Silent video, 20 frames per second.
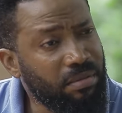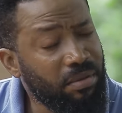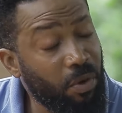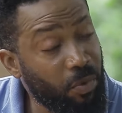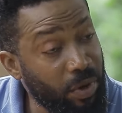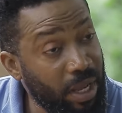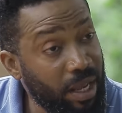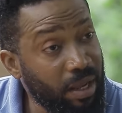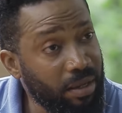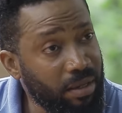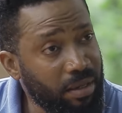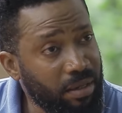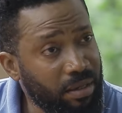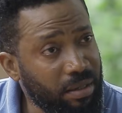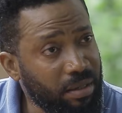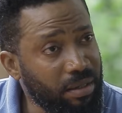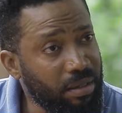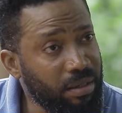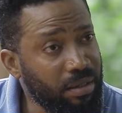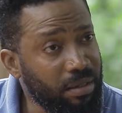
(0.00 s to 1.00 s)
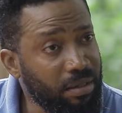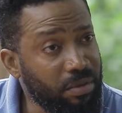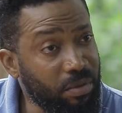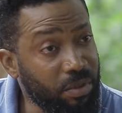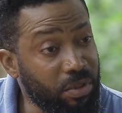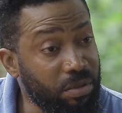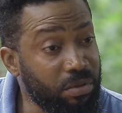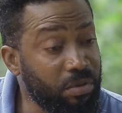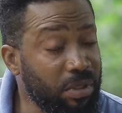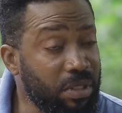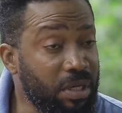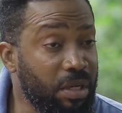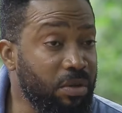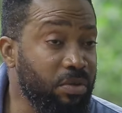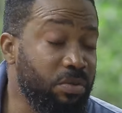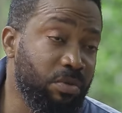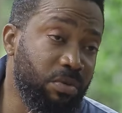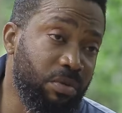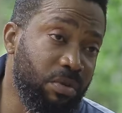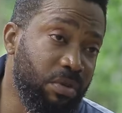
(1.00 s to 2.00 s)
Okay? What
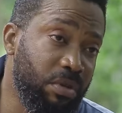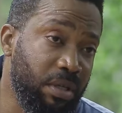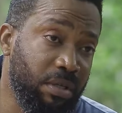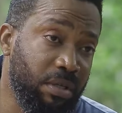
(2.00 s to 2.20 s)
else would you